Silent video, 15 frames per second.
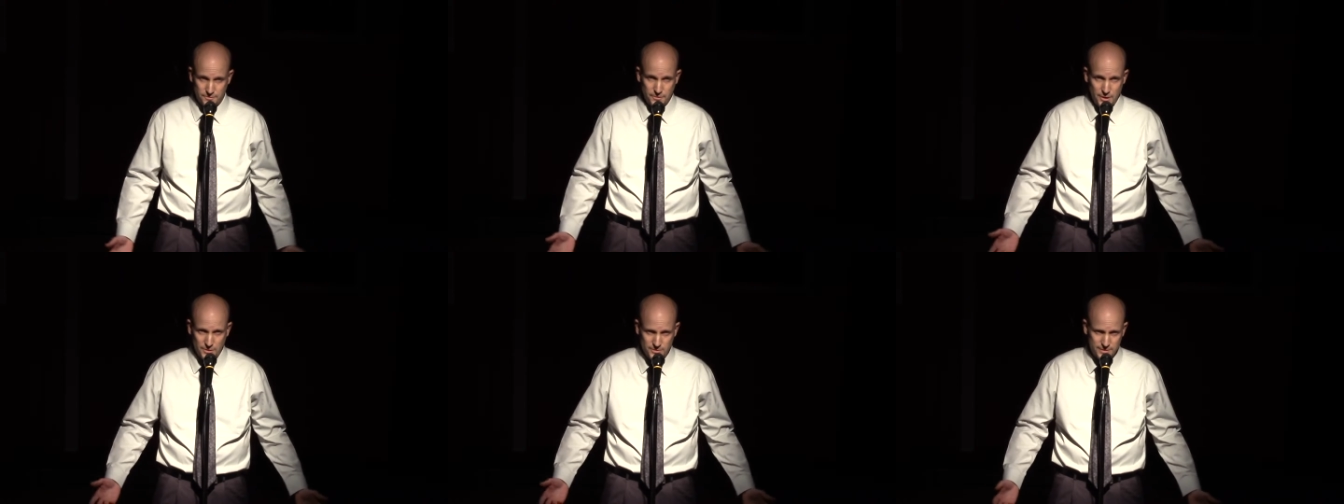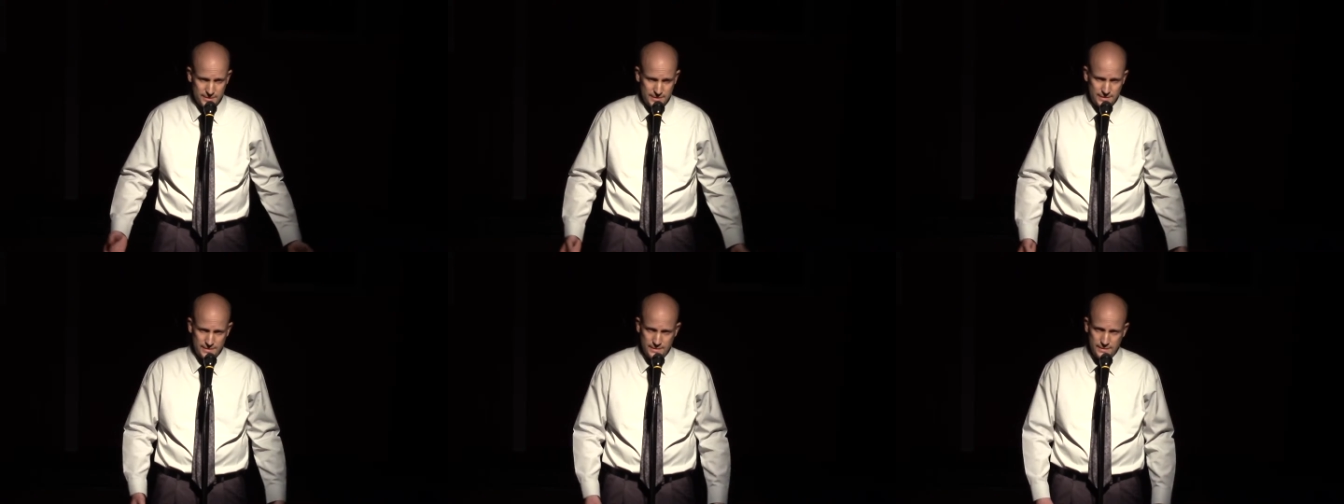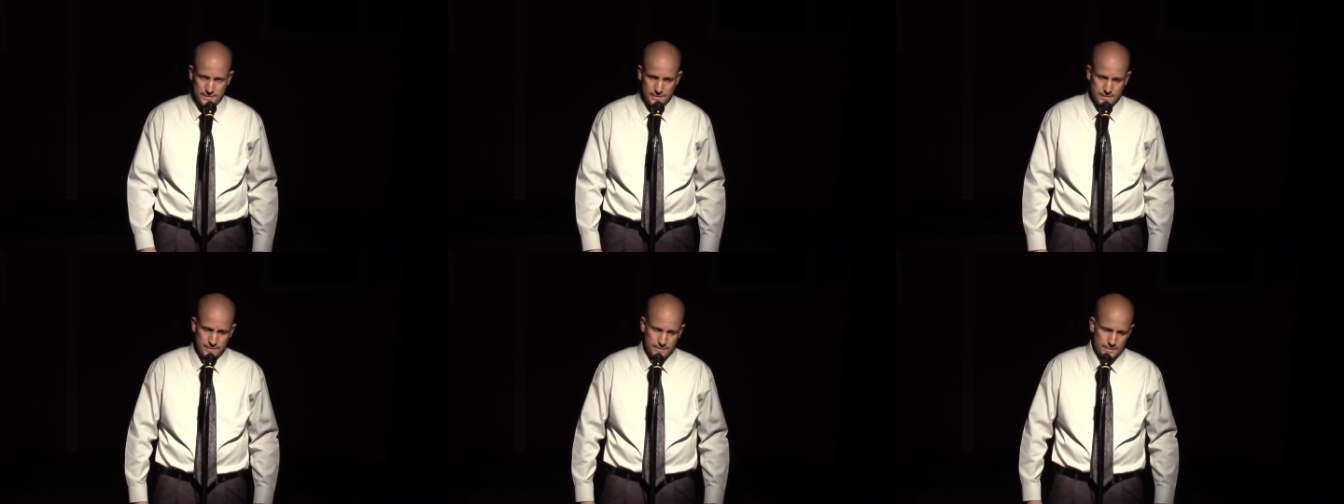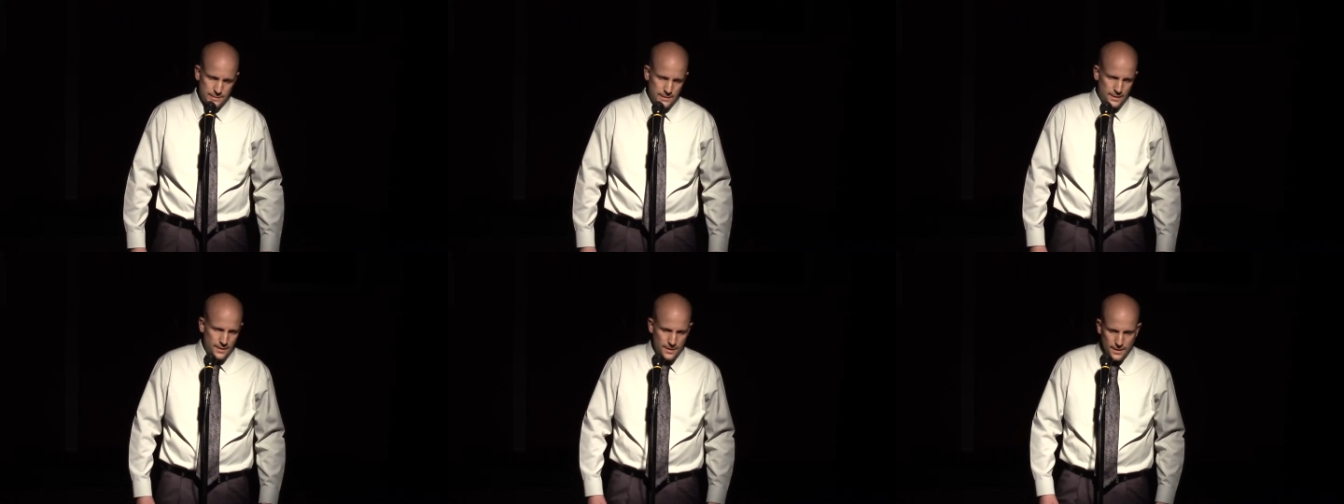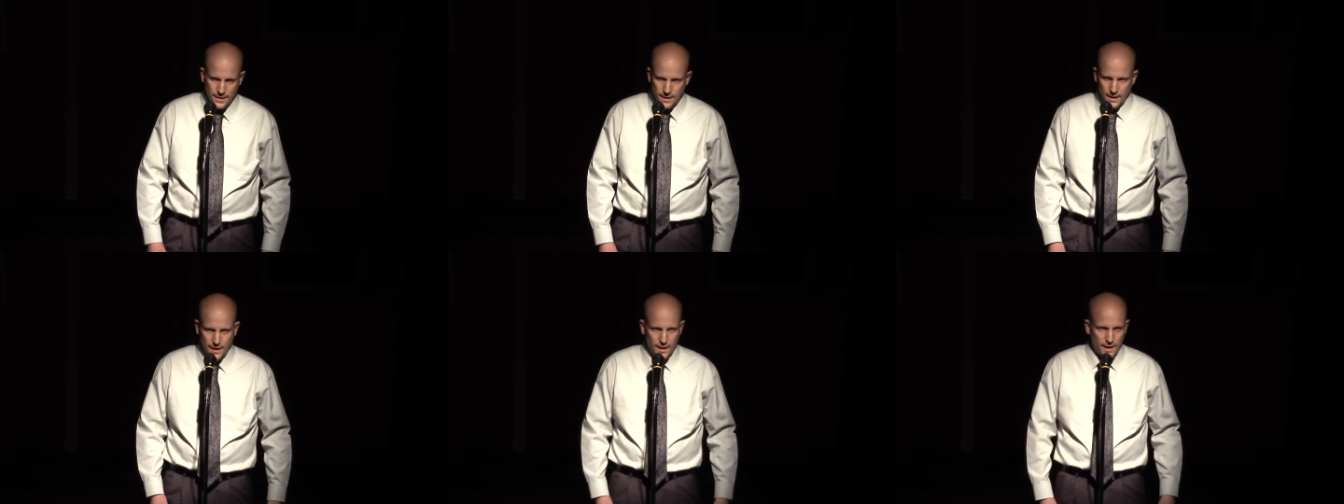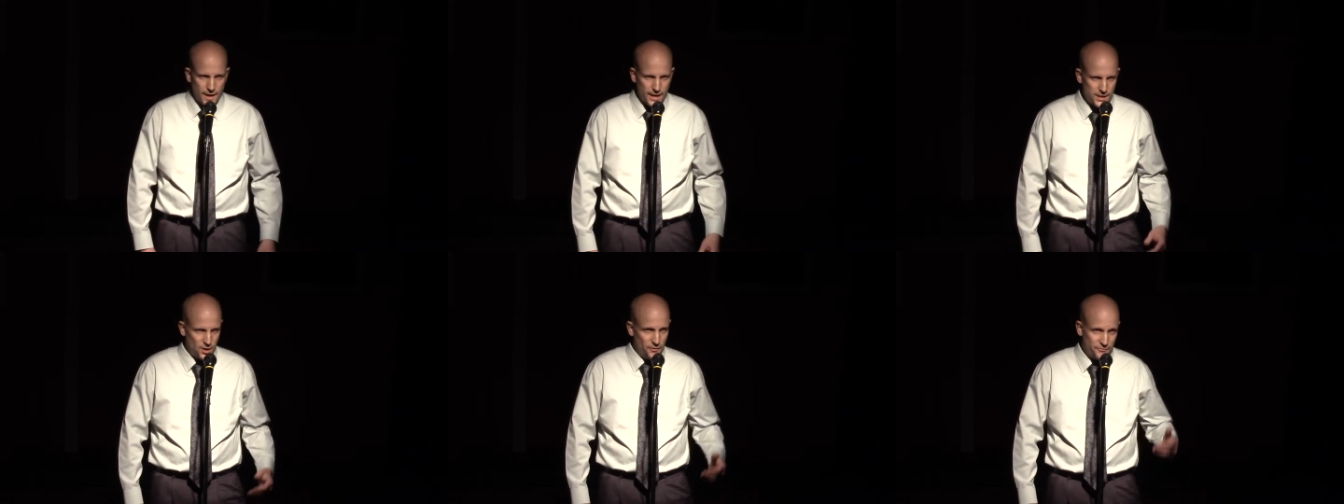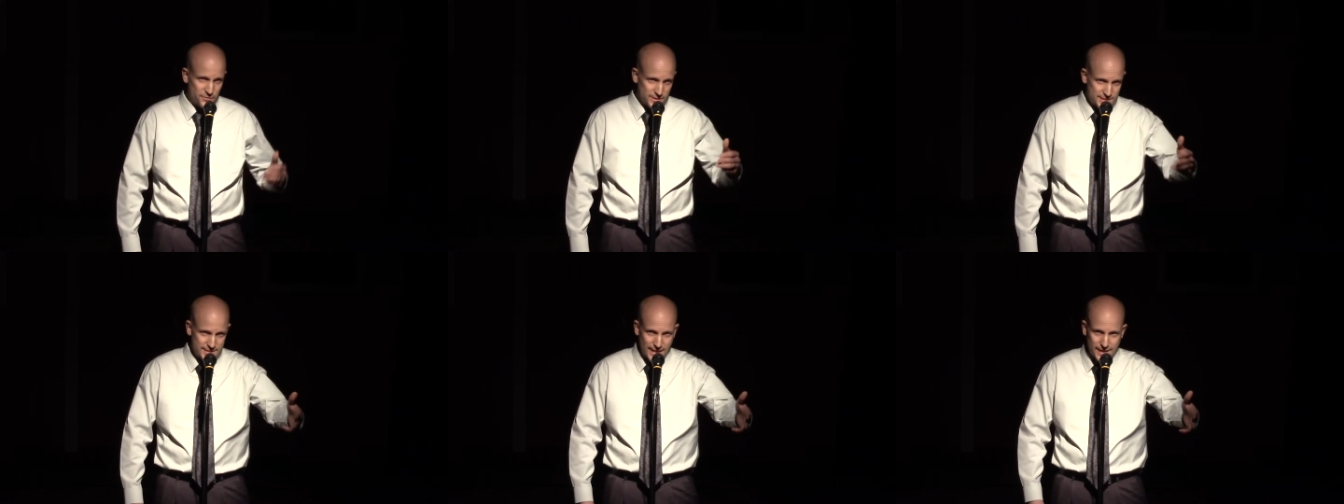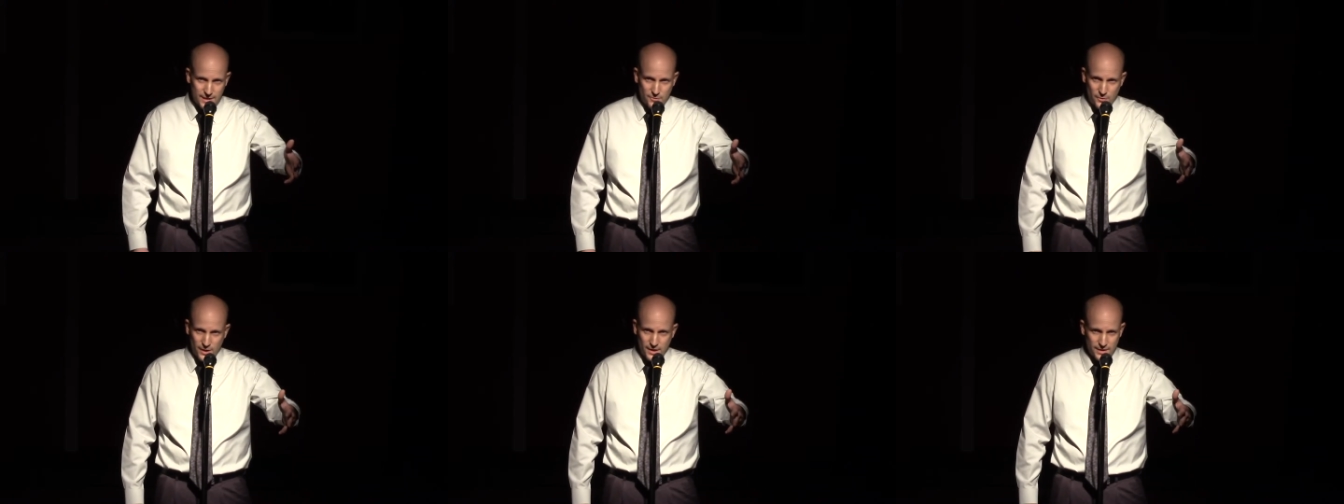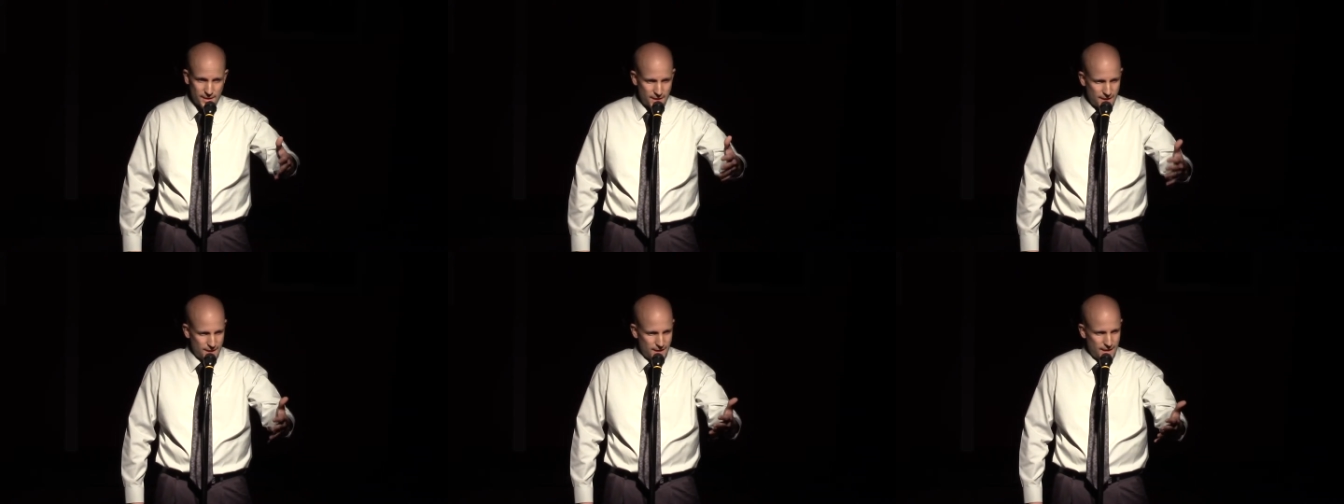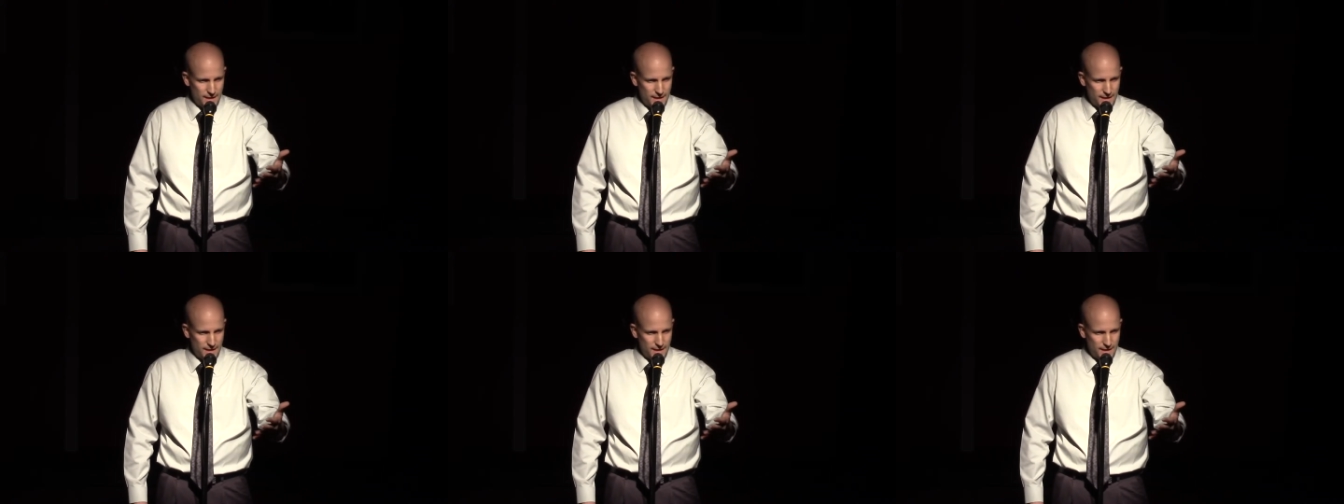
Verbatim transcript: Gross. I go for a second one